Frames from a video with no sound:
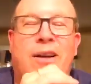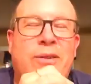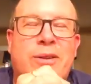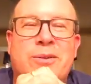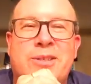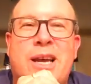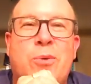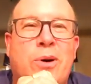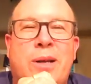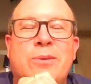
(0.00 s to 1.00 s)
the
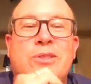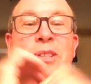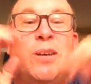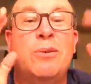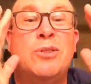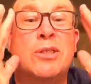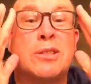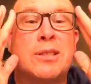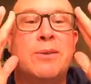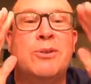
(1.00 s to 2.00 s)
sidewalk. It was
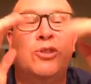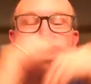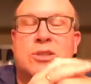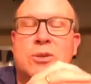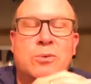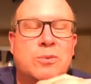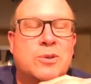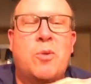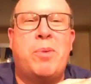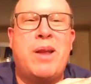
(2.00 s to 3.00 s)
just
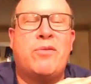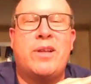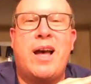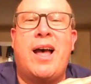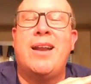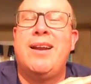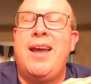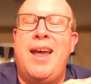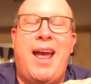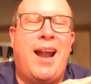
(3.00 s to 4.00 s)
so painfully hot,
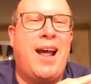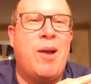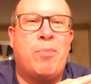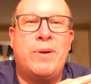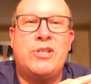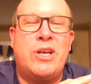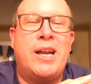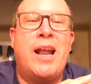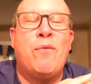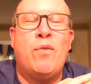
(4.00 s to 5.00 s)
and I
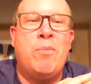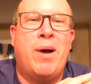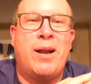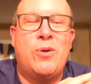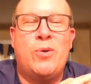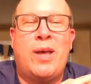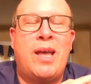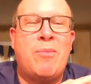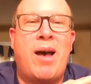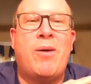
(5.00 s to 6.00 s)
appreciated everybody who
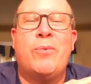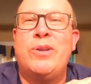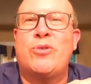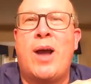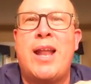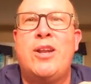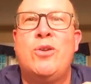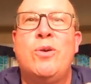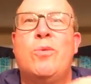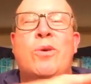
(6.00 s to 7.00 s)
came out. We tried to
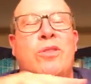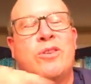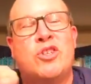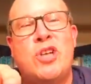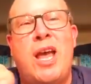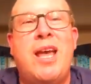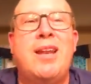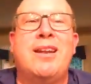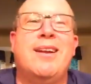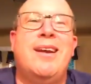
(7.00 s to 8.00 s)
do it with the
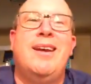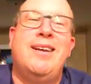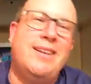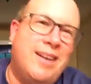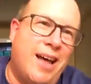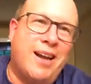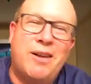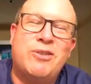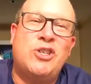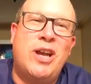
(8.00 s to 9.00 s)
shade, and not
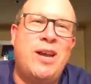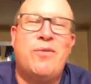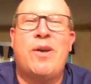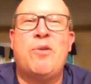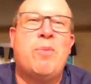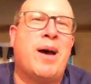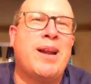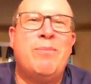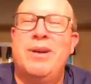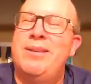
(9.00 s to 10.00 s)
enough shade for
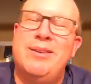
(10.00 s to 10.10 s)
everybody, but